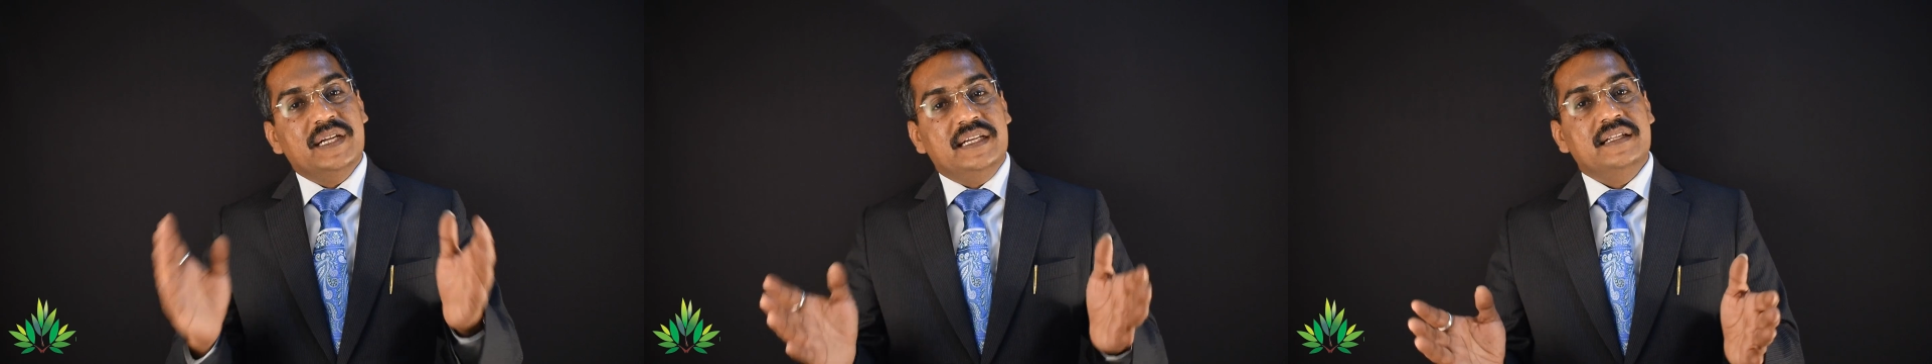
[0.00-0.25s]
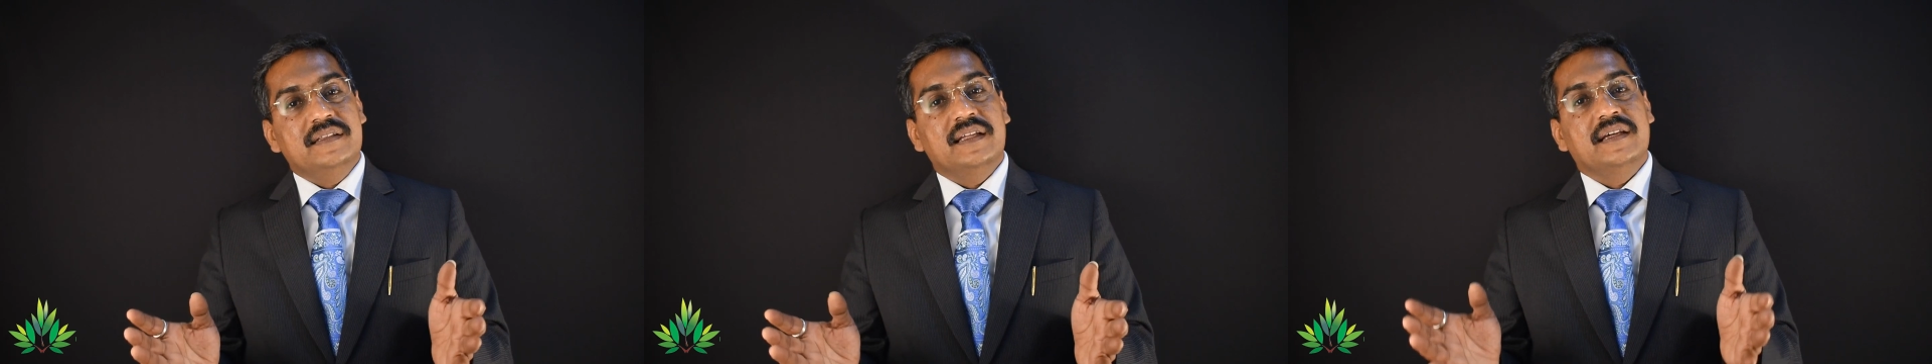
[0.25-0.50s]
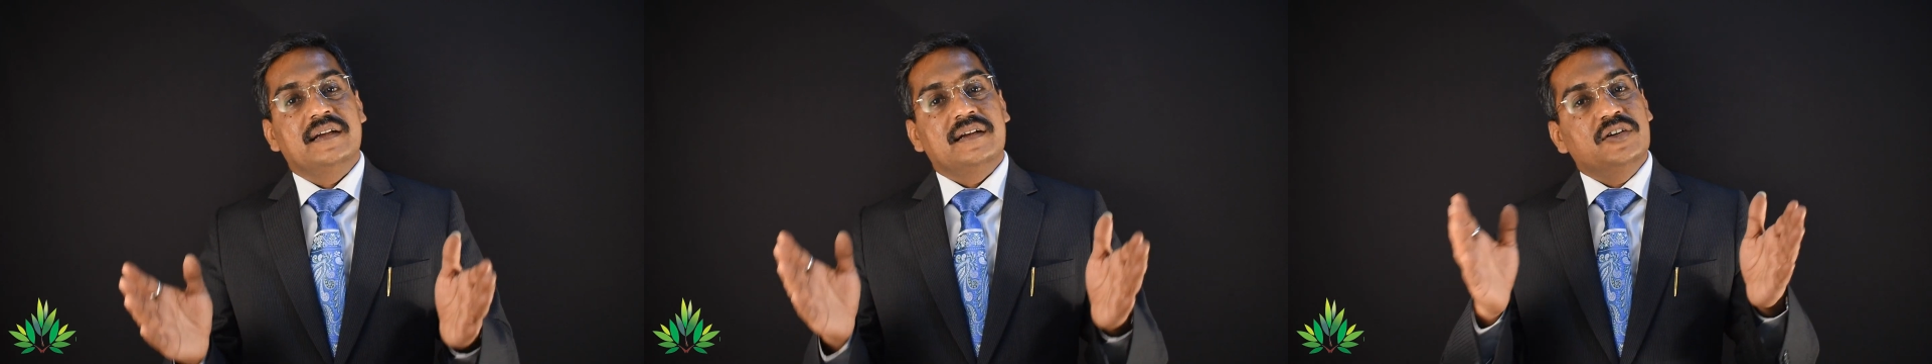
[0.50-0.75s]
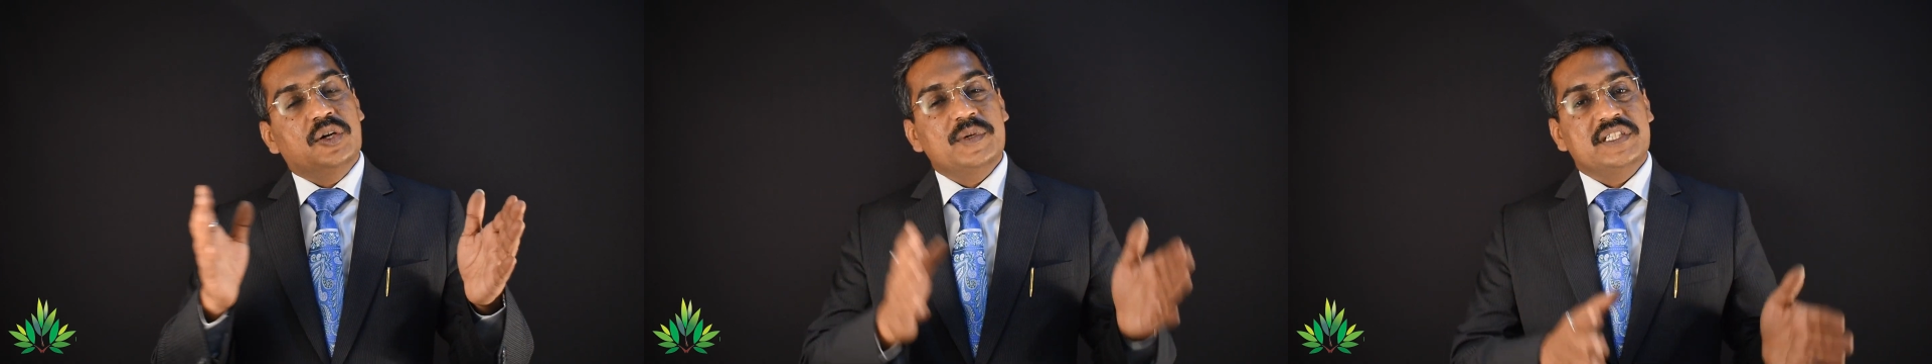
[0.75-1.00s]
meeting their
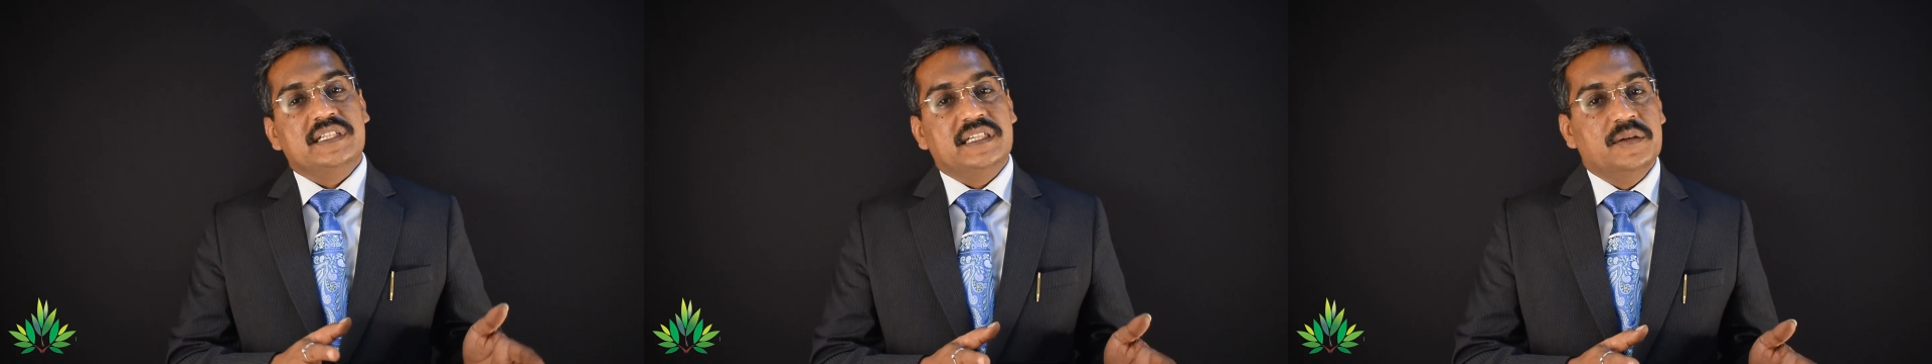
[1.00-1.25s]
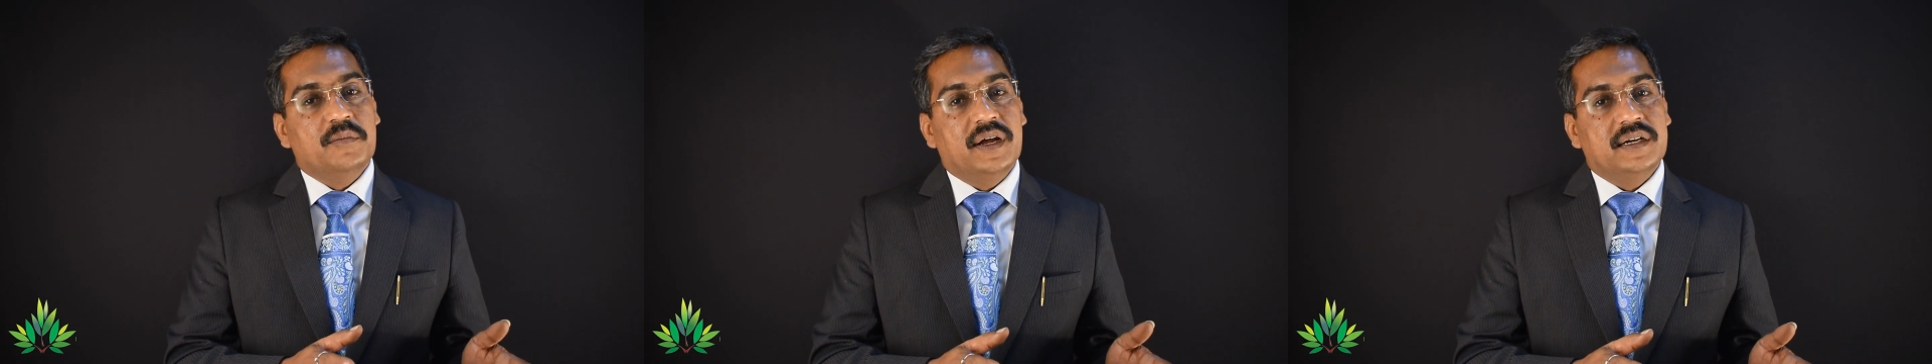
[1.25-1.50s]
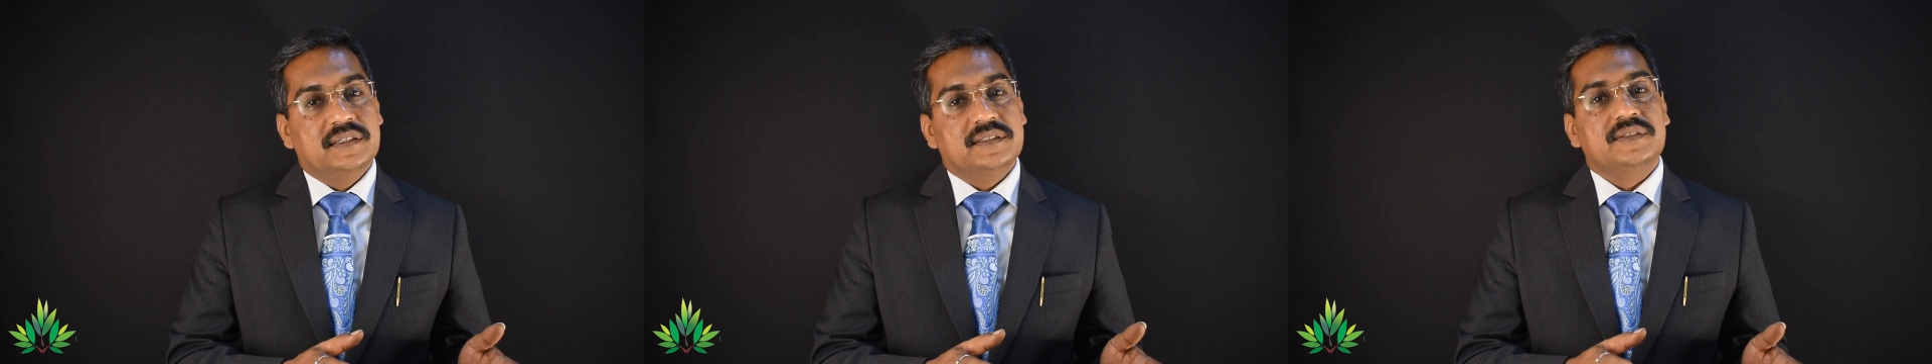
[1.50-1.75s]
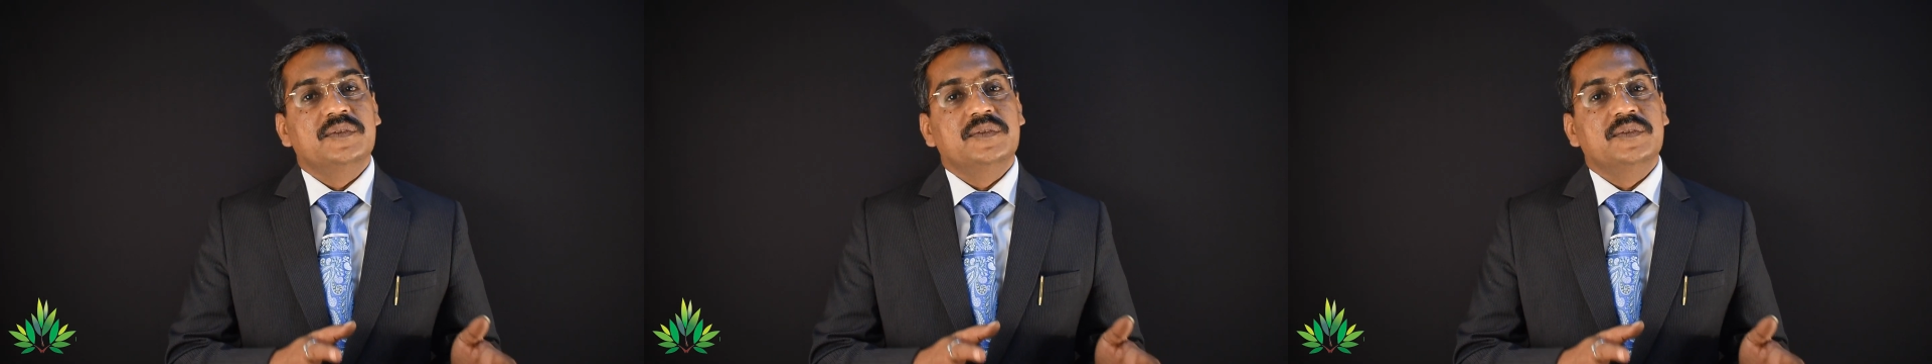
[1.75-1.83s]
domestic demands.